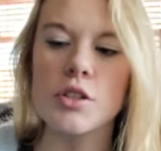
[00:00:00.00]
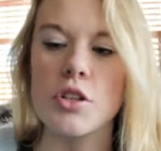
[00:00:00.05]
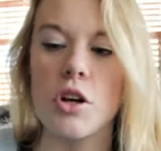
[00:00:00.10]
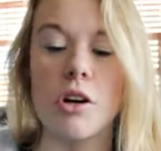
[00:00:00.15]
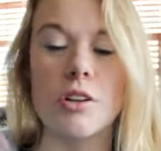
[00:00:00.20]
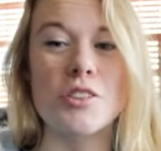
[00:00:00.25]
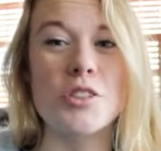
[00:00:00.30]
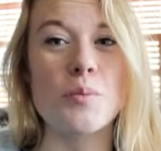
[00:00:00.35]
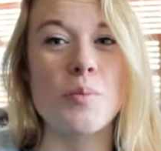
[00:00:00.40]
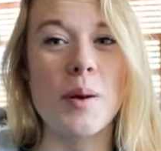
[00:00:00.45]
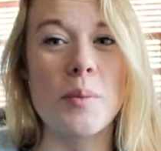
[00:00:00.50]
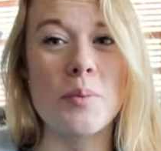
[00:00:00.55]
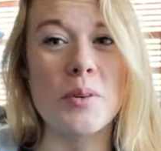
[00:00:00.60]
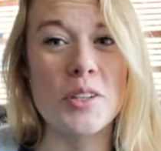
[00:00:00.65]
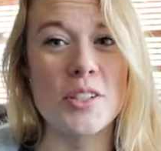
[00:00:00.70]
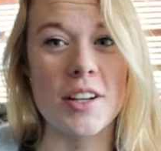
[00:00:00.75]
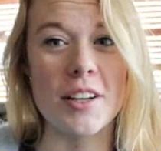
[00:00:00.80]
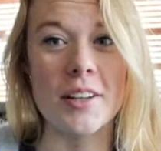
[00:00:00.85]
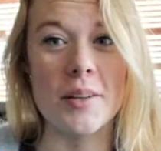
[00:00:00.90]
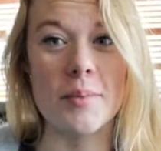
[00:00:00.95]
Dr. Pepper
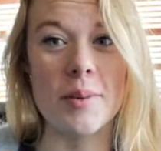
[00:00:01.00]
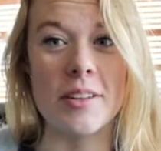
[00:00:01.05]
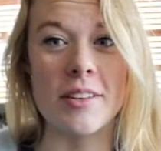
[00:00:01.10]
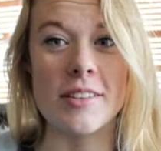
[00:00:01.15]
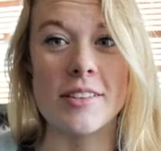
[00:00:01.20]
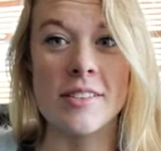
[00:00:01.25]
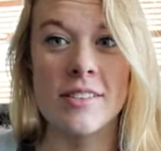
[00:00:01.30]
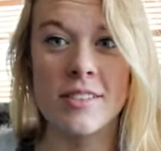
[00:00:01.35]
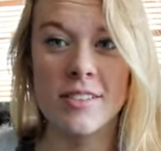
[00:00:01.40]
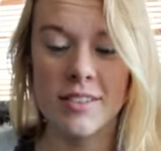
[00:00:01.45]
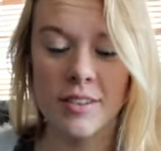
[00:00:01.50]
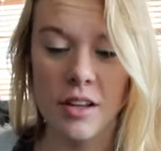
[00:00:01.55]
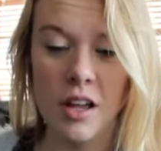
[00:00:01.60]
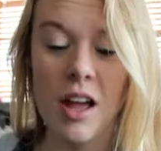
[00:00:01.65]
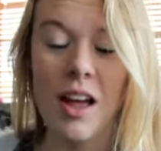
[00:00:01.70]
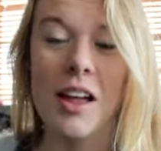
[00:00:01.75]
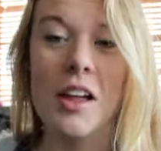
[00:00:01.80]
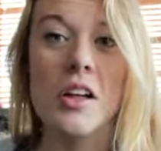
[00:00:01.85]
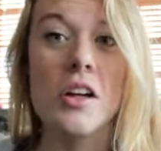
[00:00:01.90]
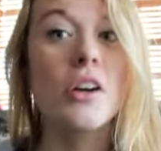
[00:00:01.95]
Jelly Bellies.
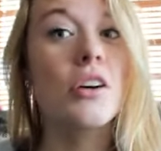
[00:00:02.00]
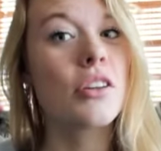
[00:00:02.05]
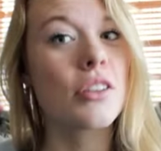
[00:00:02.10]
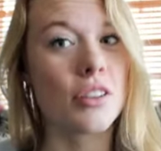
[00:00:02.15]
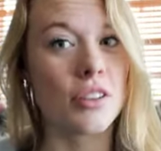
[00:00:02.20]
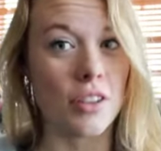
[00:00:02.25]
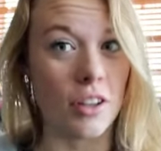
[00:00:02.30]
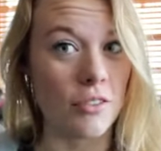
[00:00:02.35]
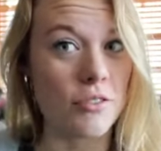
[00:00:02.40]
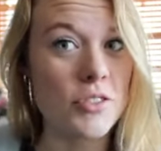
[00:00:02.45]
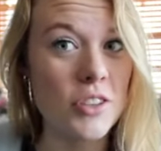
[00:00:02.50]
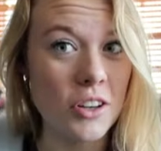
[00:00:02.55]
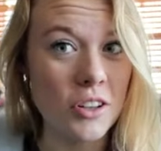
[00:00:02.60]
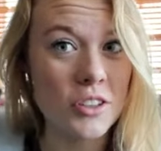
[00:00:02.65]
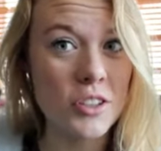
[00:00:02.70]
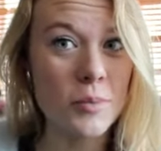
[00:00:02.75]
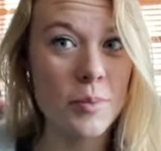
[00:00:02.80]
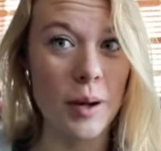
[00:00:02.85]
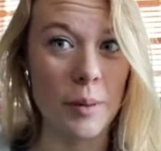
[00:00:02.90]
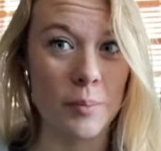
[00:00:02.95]
Love
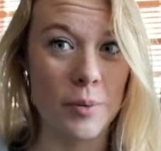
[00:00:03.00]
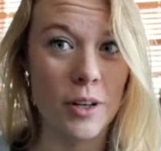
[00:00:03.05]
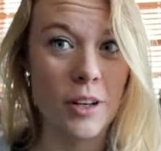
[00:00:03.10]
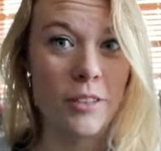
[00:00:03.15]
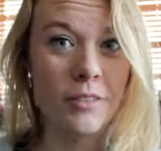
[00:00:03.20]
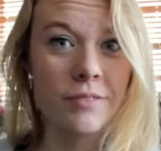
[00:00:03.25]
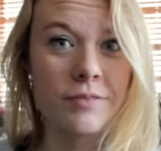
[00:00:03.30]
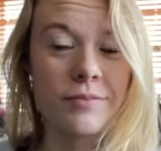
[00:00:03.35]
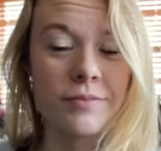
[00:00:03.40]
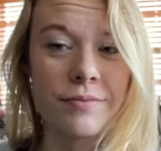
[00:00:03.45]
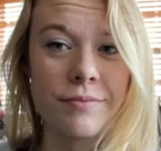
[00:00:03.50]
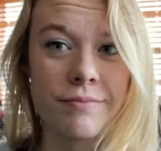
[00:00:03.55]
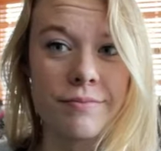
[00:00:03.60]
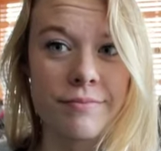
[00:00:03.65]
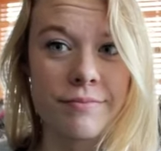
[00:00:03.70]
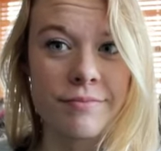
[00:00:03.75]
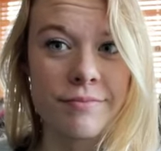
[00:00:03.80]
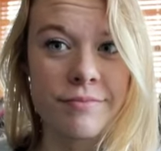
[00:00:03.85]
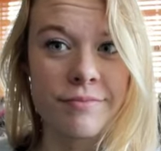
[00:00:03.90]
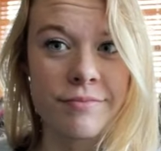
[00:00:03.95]
Dr. Pepper.
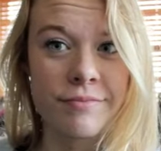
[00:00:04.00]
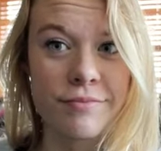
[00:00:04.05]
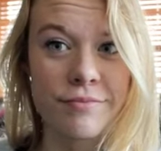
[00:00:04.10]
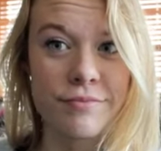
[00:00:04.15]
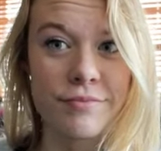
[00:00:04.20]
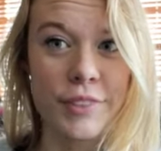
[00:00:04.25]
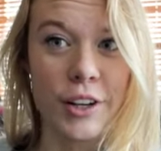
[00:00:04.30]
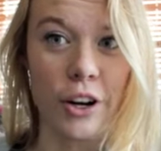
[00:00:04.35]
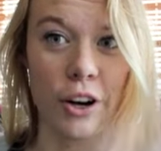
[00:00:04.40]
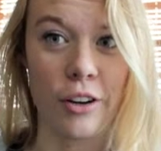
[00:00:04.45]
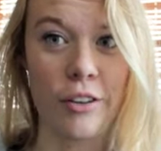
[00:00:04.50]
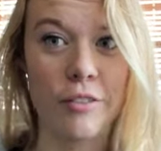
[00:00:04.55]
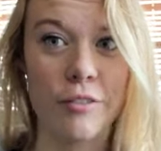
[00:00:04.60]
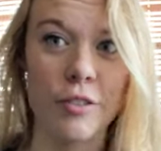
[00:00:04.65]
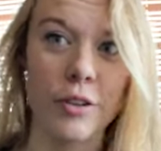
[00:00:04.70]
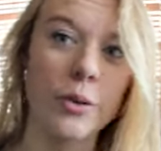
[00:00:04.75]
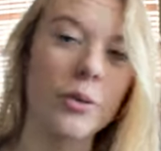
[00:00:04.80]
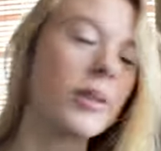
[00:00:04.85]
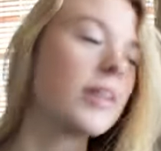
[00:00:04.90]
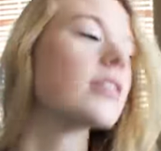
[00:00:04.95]
Not in
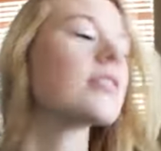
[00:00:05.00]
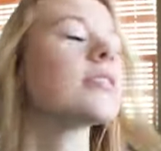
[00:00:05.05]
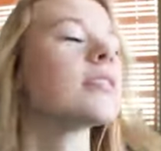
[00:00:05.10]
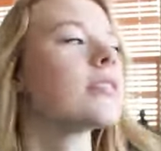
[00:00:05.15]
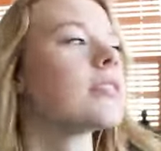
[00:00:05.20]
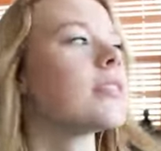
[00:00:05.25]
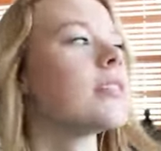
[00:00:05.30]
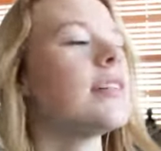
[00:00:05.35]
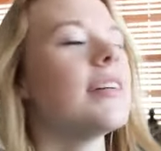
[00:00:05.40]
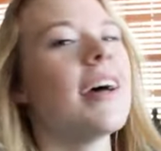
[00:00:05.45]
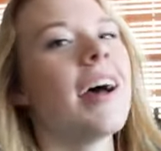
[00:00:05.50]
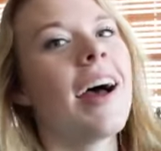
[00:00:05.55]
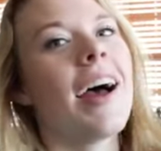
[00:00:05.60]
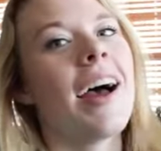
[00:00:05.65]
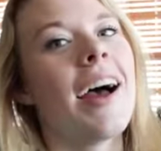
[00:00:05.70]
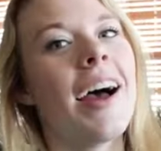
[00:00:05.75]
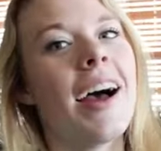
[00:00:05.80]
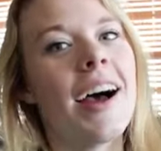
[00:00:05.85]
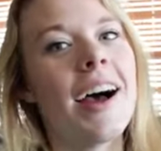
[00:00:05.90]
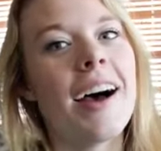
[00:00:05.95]
focus.
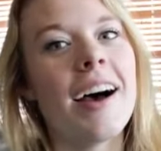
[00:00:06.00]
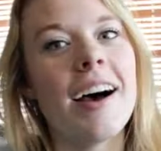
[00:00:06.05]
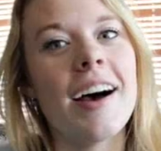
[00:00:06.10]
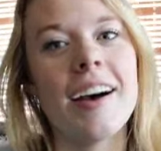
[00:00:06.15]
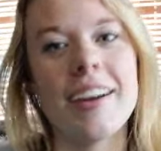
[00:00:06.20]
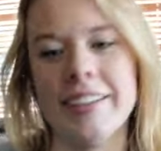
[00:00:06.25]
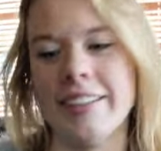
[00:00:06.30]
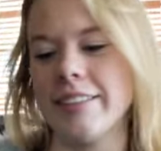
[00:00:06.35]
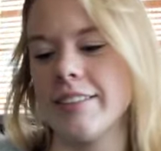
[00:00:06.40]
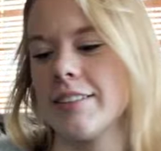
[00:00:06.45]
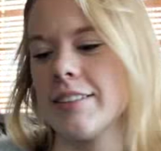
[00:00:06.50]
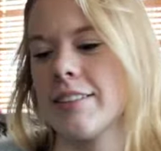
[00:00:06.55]
Huh.